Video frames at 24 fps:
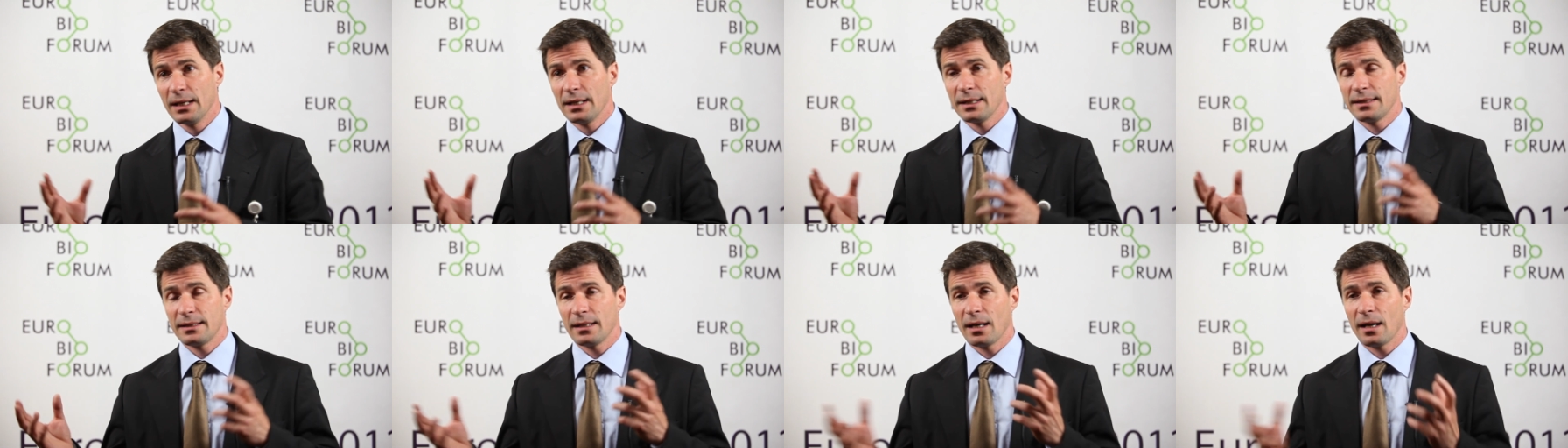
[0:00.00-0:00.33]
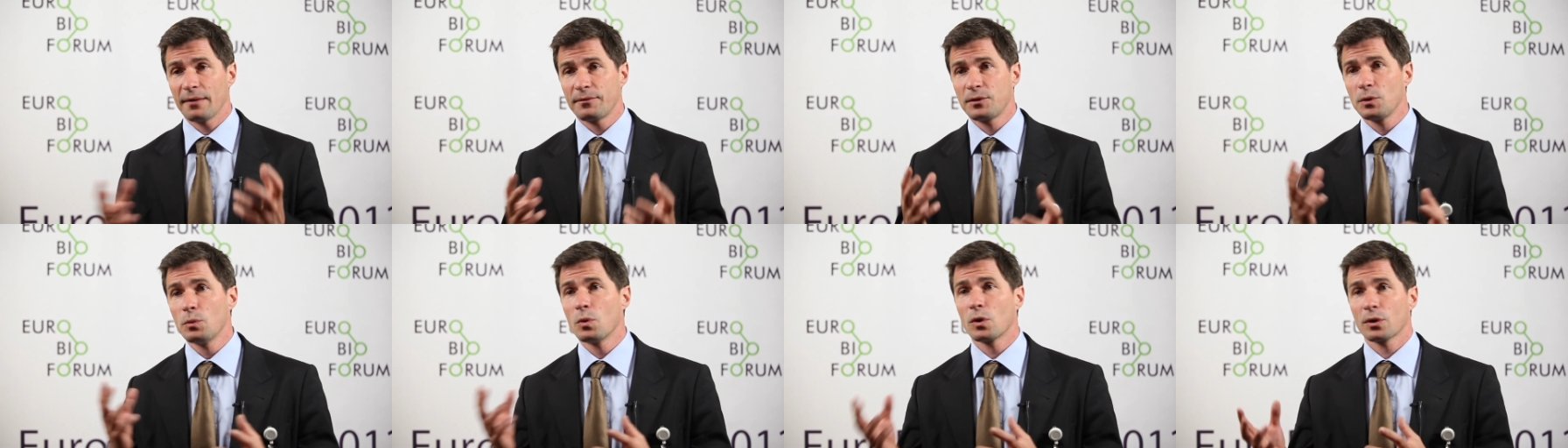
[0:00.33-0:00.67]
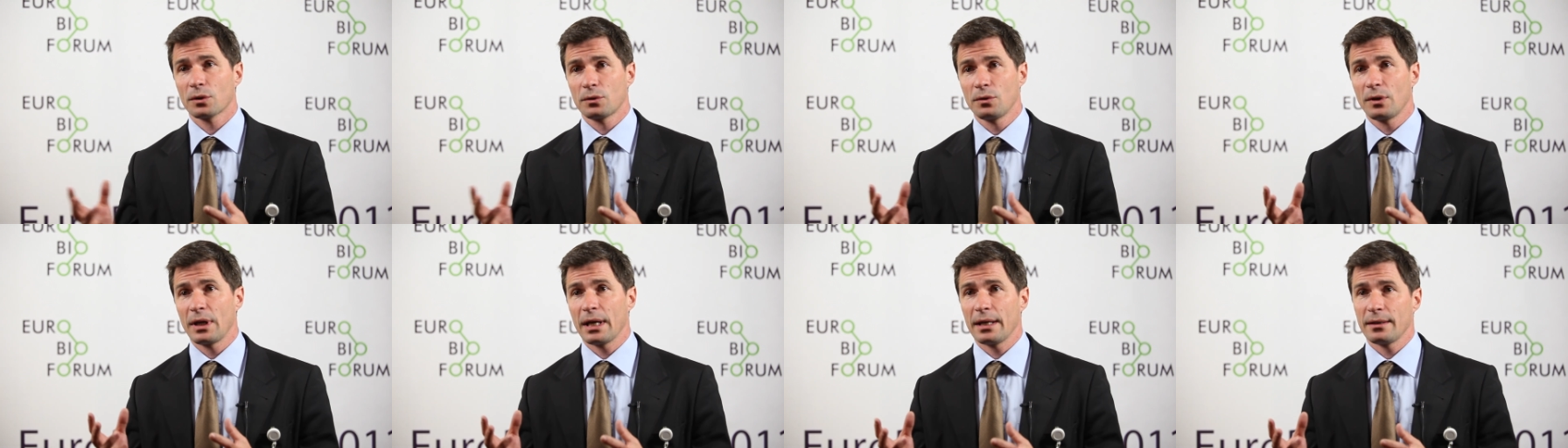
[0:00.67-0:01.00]
They have to work
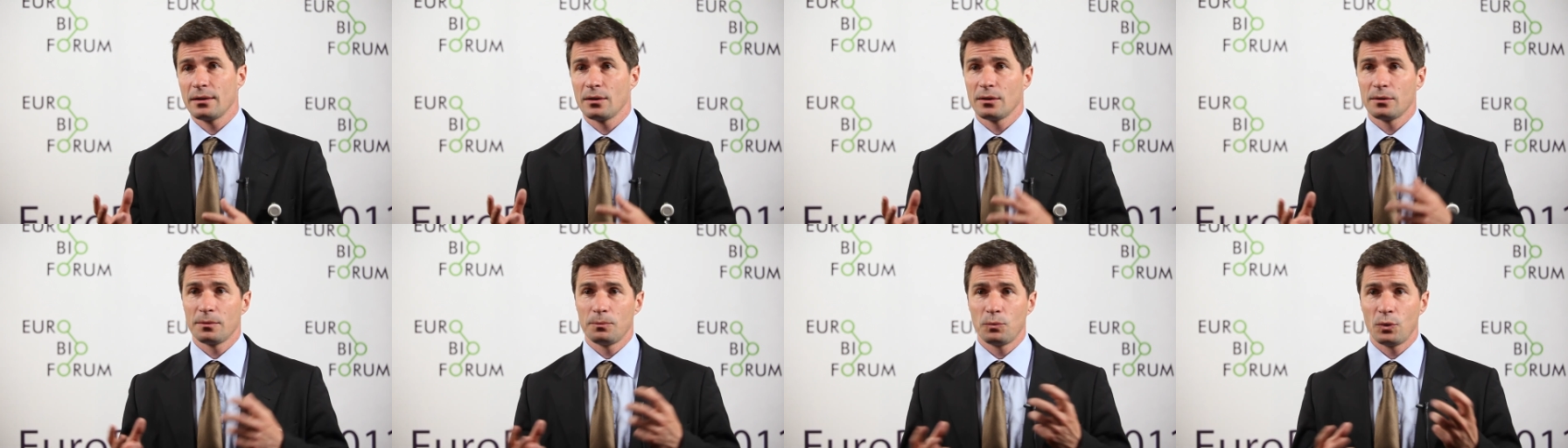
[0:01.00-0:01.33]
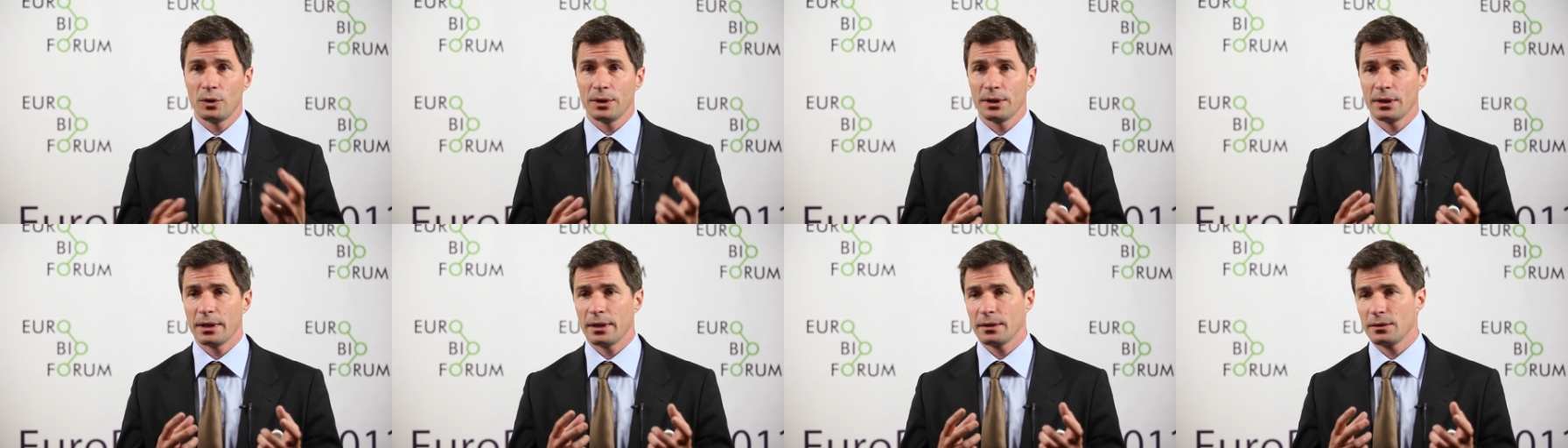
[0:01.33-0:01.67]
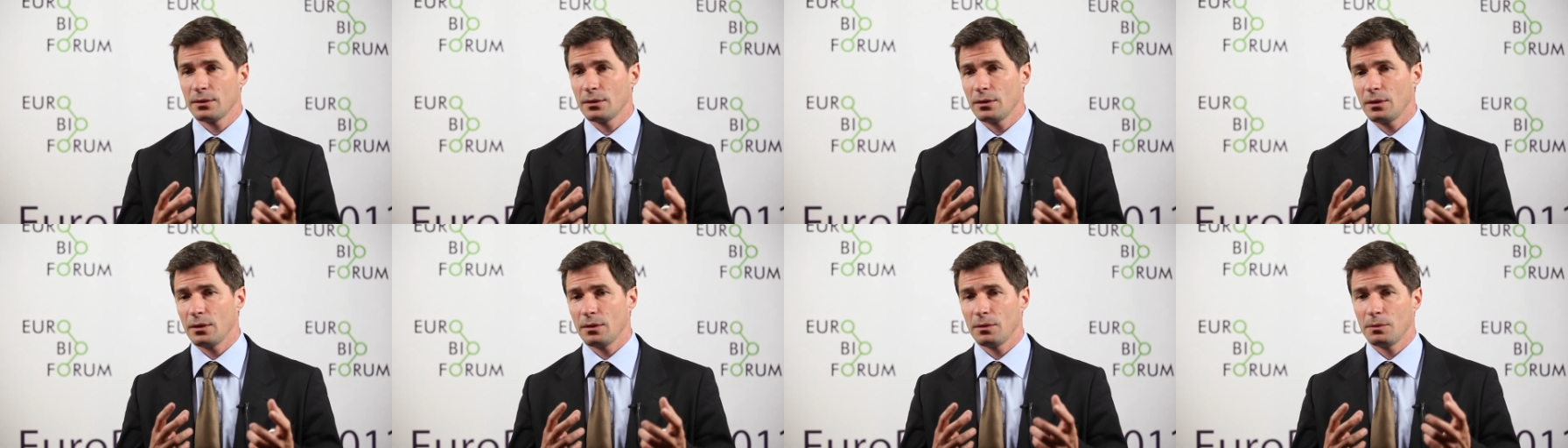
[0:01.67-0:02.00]
together,
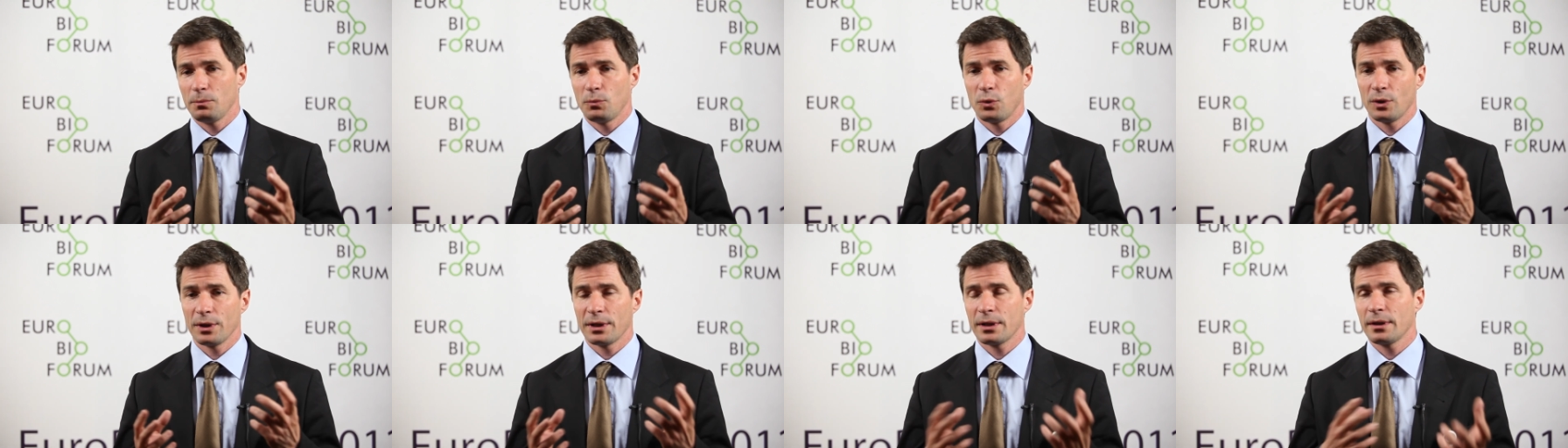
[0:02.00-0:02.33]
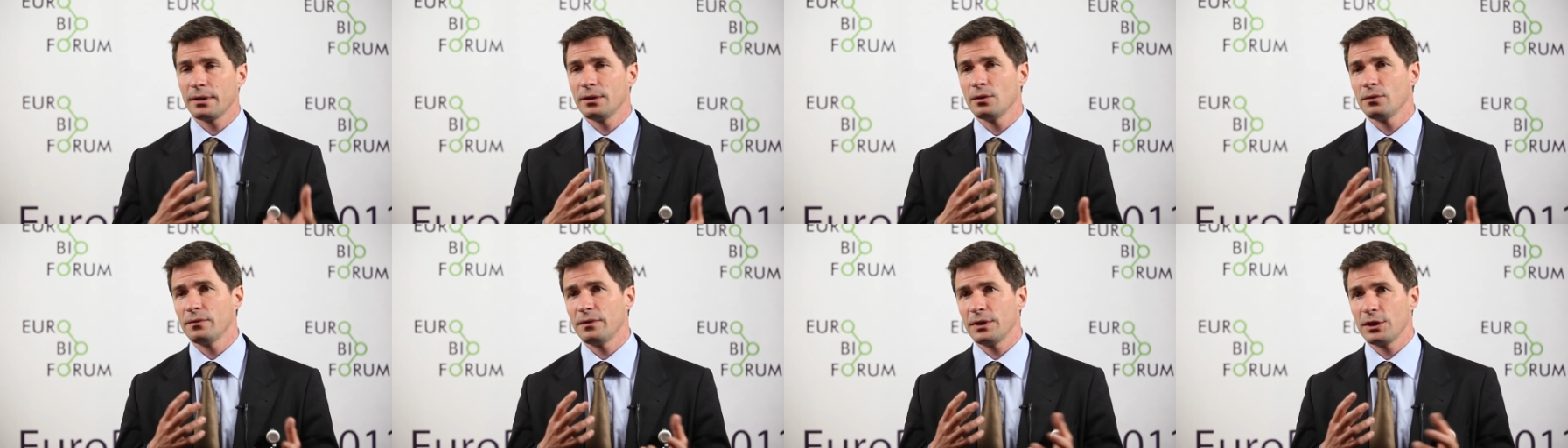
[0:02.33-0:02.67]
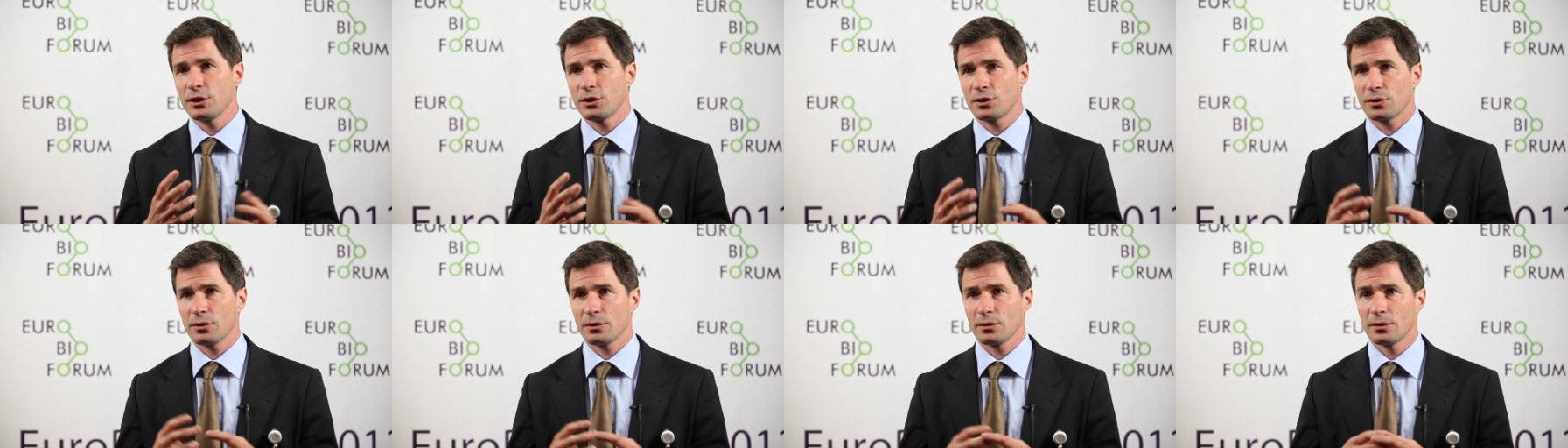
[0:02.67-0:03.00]
bringing
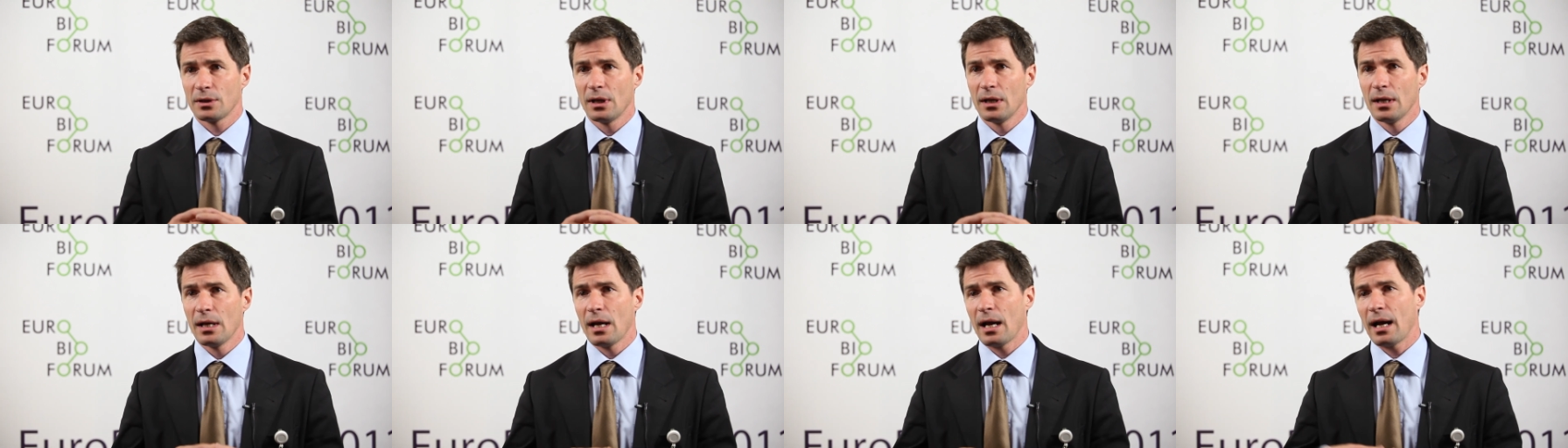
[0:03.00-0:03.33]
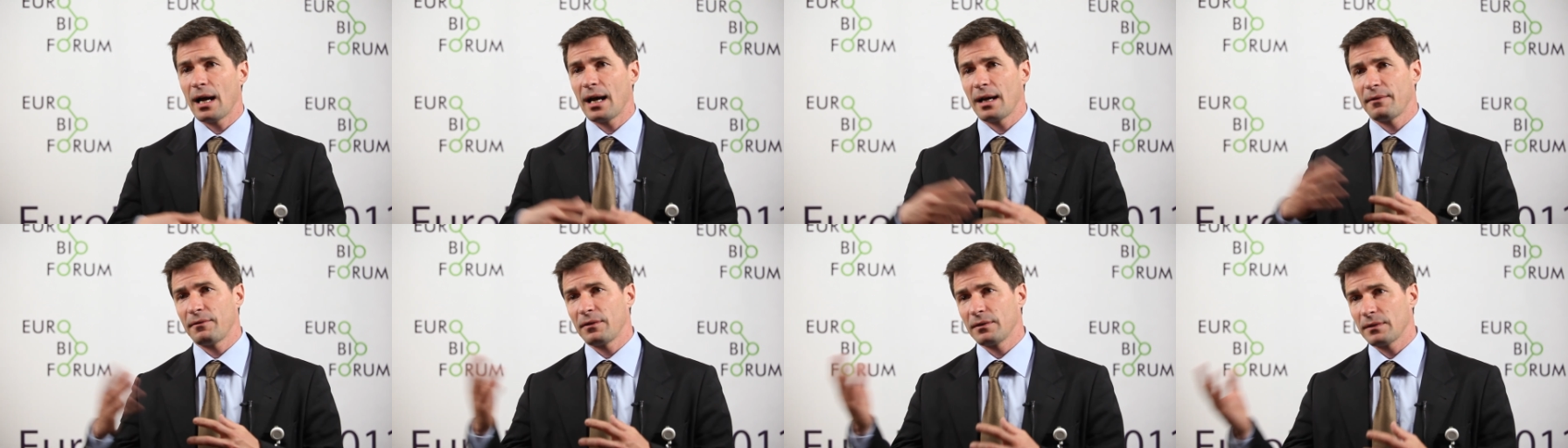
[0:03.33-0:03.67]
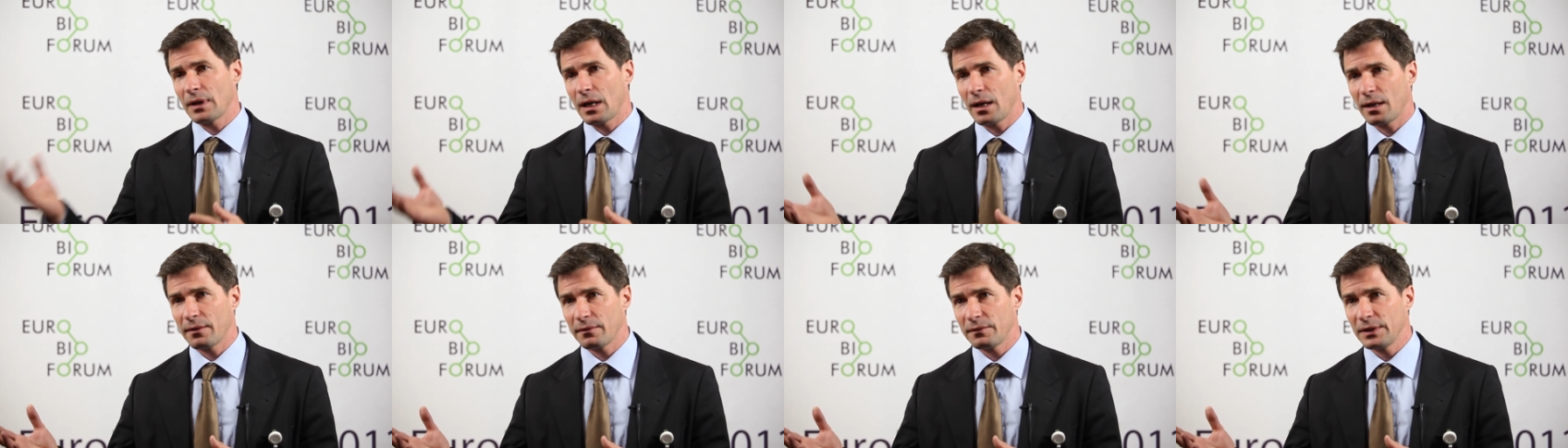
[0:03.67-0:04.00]
innovation,
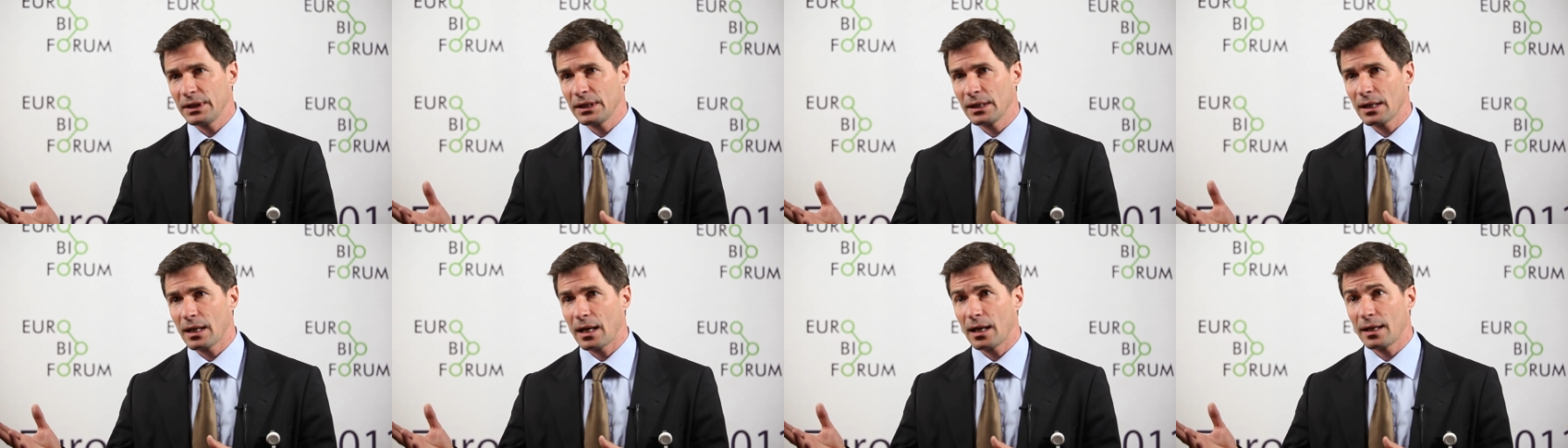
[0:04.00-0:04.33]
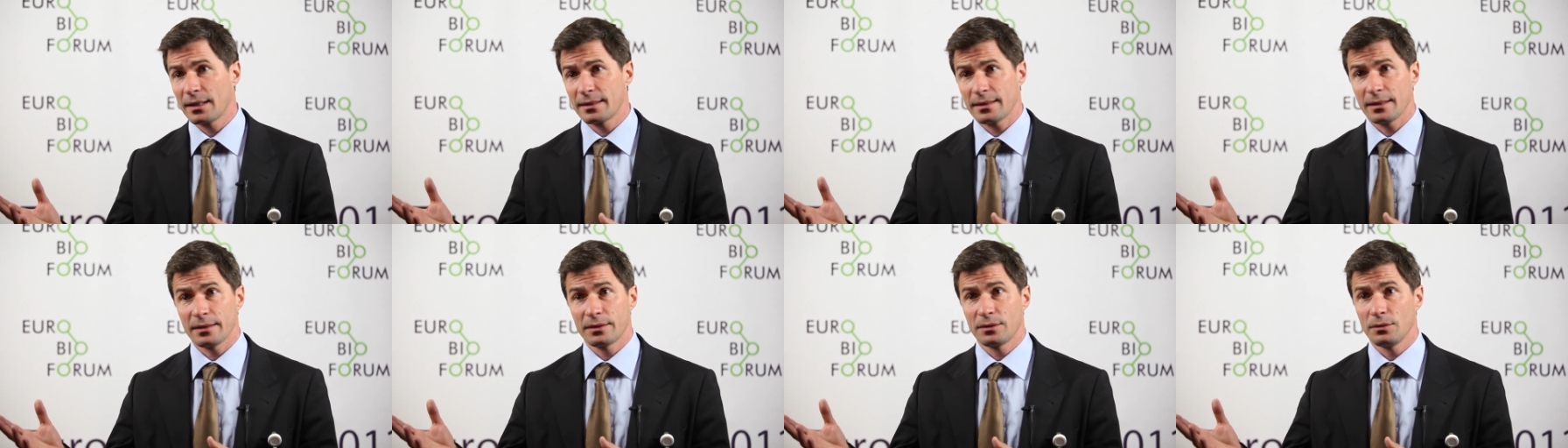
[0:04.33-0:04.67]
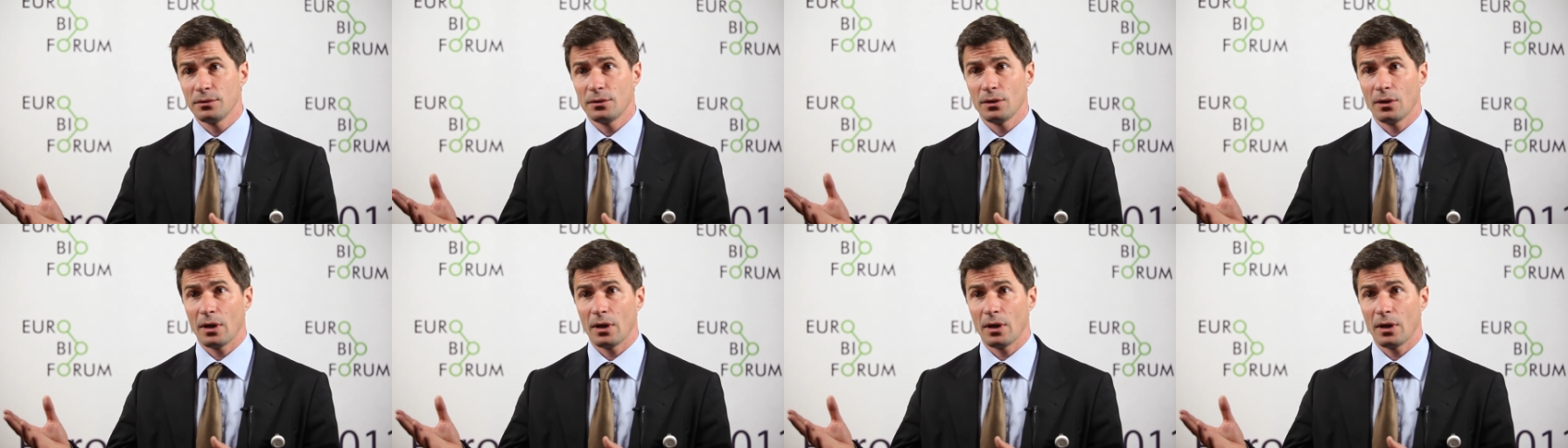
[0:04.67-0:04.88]
having access to the